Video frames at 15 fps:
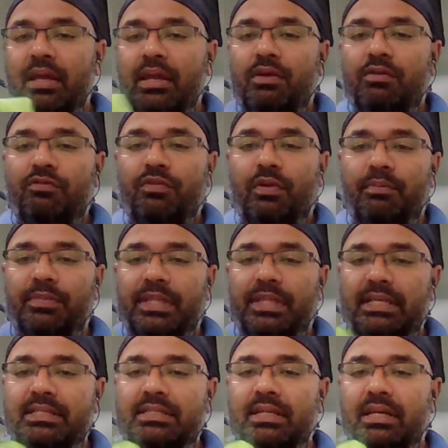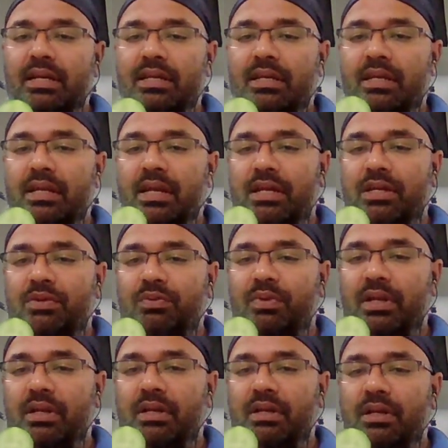From this side, it
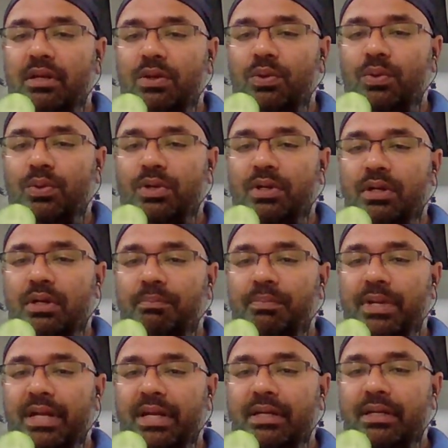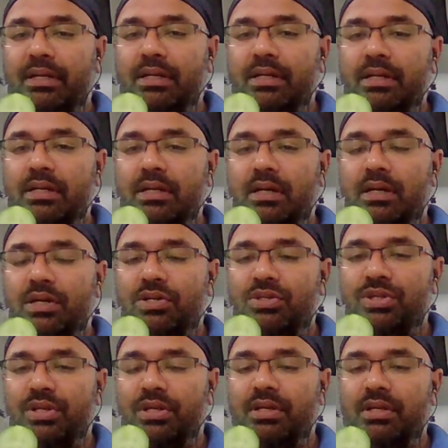will look complete
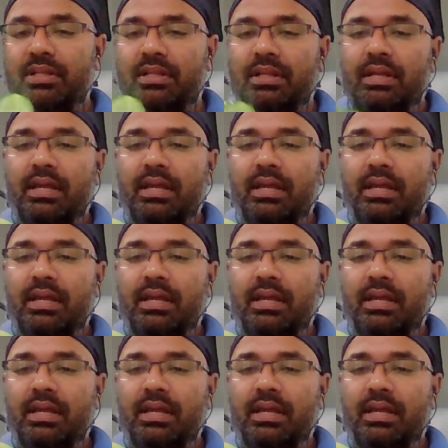circle.